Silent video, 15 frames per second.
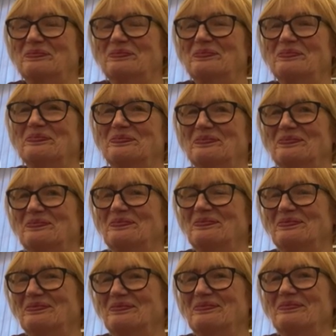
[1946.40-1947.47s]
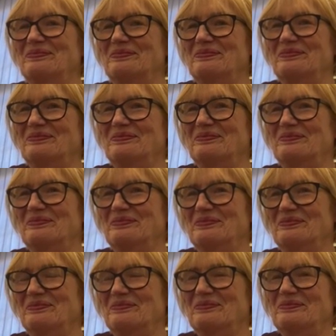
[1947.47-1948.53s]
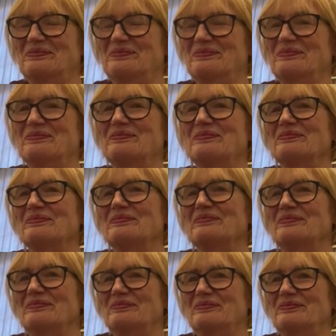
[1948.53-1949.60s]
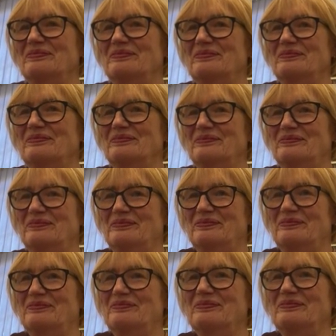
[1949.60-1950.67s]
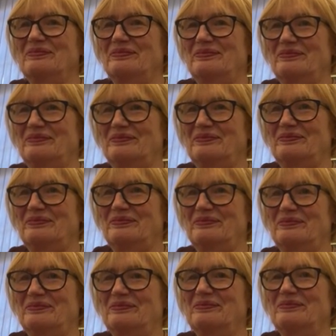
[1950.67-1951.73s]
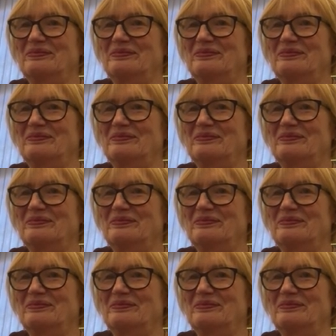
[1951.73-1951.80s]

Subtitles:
[no speech]